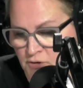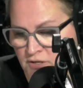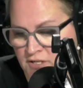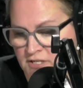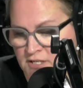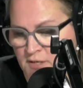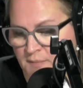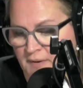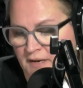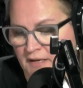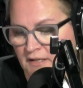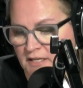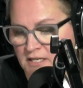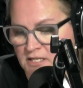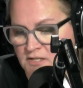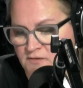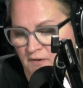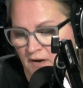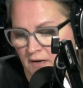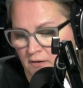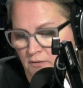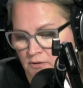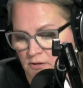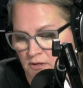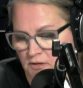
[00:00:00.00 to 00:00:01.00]
Theresa Bailey
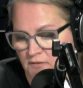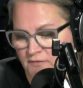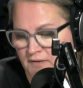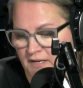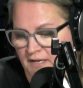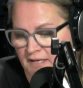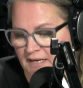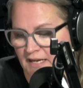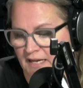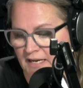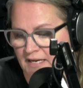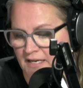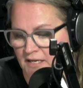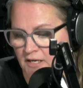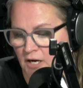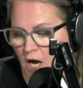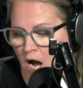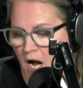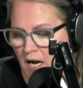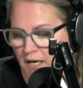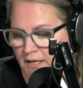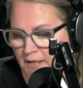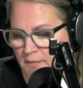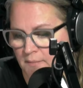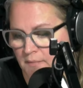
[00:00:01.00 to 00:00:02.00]
is founder of Canadian
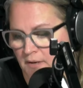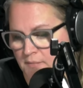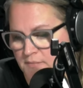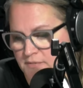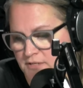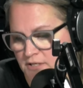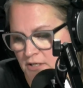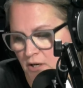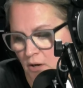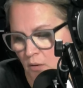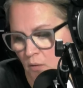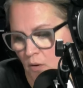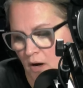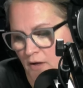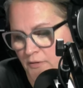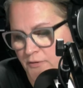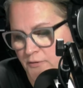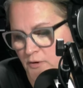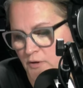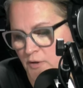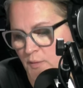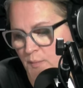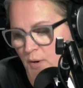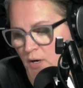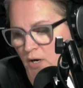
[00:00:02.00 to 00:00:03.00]
Hockey Moms and co
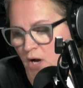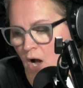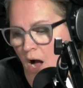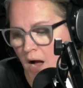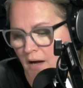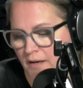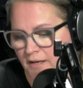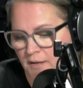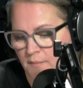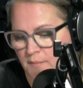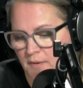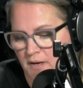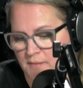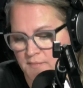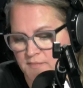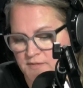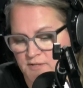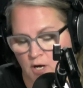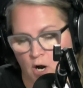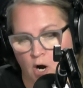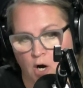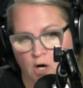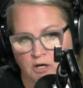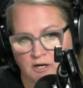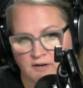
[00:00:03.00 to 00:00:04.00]
author of the book Hockey
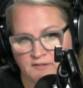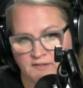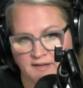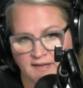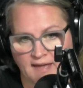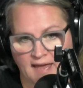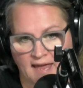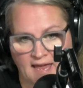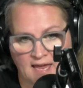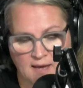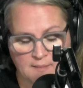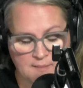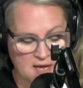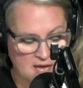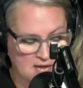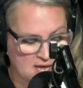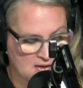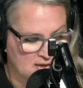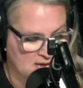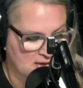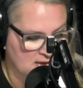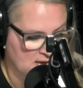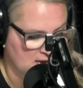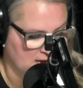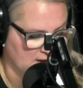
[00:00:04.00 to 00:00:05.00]
Moms, The Heart of the Game.
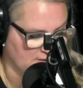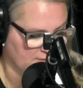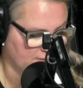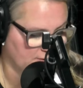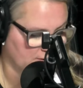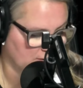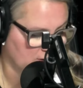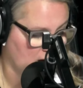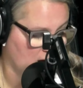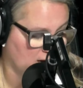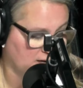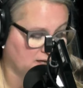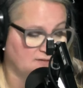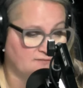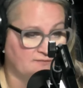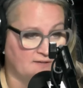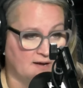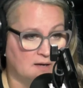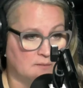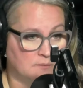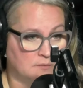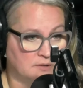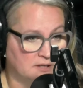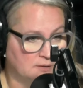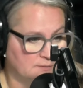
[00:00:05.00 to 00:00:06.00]
If you're a hockey
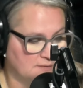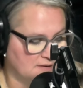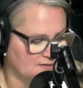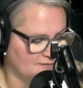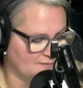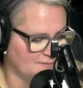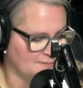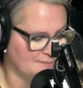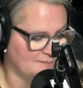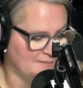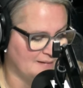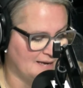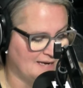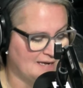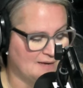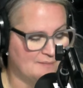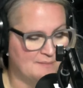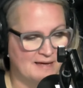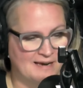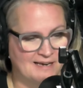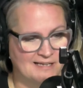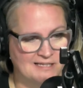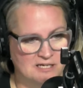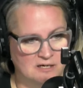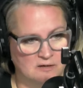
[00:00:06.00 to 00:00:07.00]
family, we have many
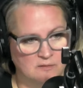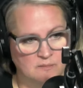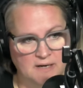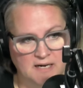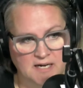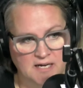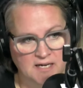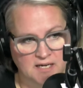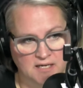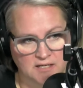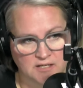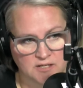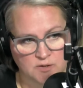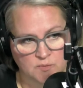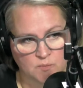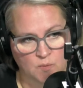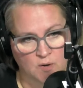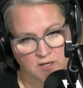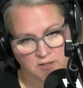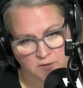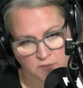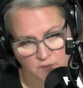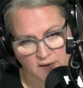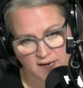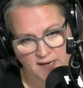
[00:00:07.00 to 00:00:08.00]
in Manitoba, and you
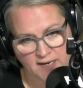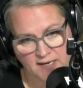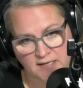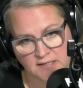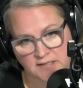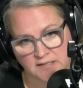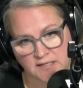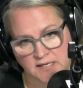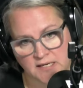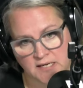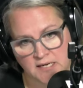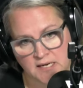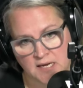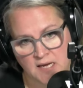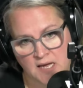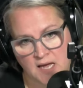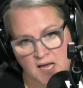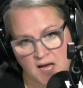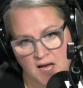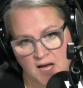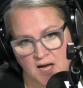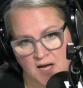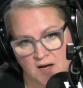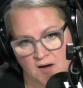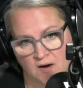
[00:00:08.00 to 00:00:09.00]
want to weigh in
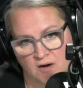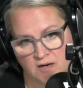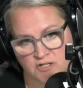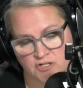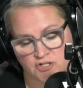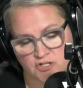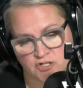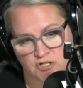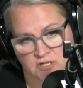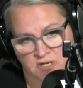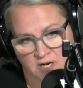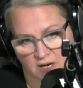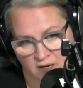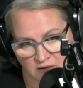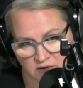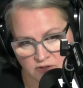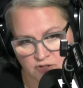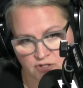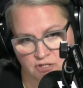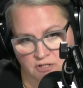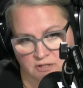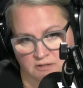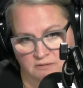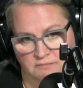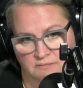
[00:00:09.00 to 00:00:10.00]
uh, on
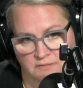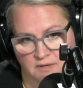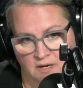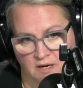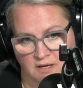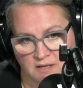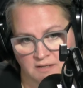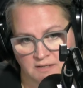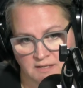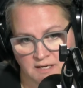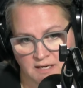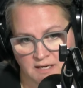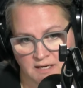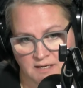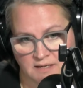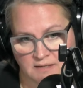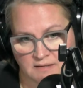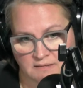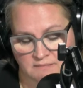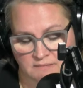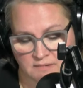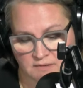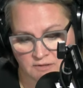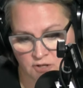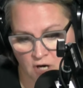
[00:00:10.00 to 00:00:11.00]
culture, on
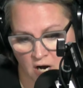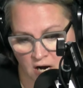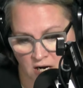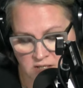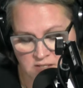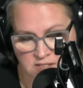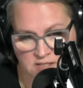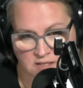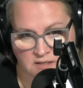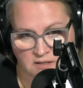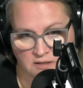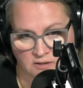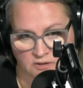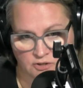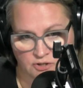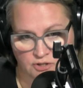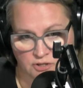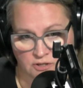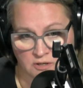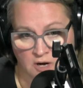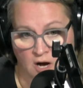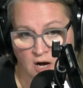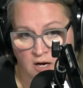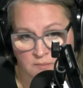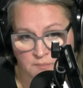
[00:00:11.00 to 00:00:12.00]
uh, toxic
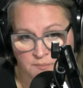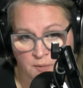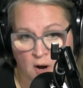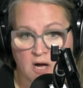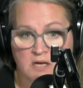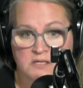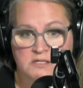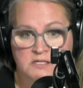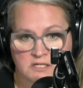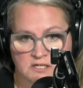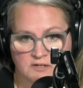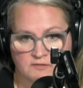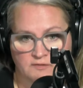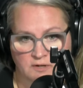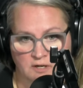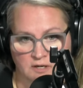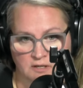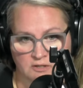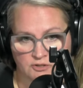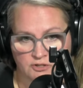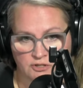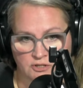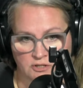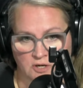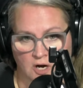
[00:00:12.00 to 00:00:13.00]
culture, on positive
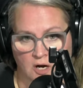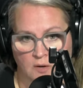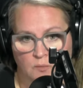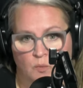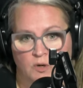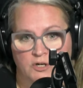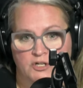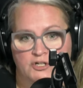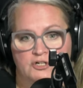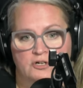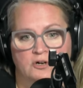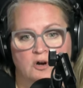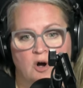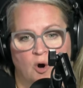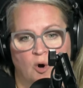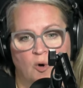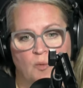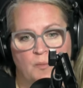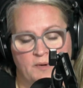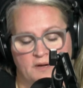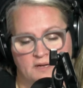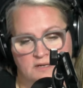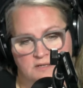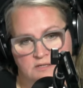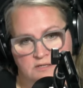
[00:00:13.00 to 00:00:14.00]
culture, on what your
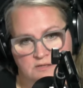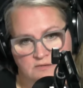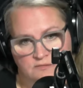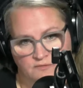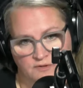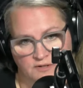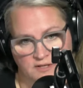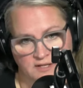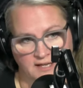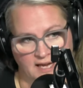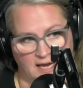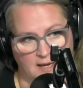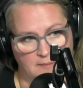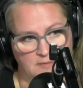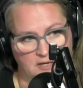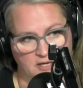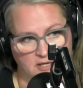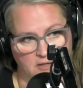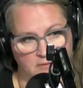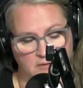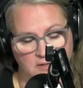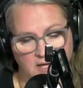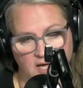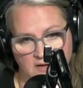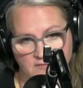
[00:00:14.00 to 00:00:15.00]
hope is for the game
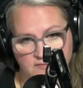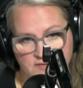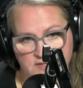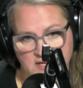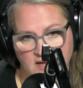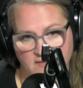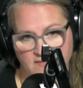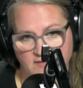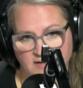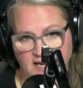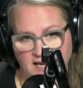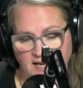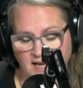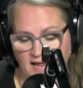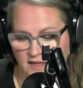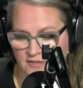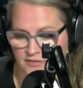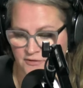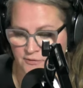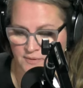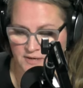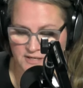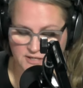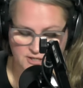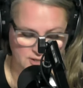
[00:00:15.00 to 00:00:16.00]
that you love,
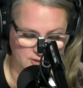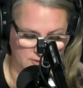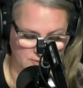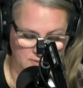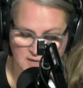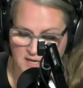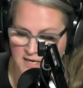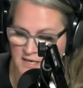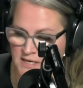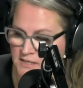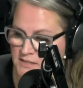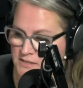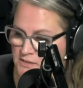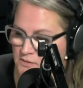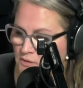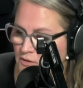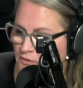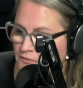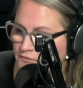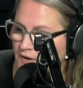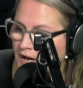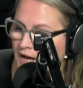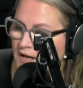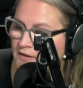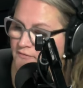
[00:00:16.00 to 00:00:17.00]
788
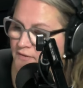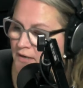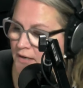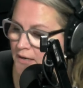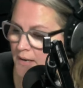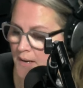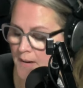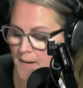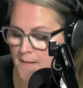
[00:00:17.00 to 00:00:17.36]
3205.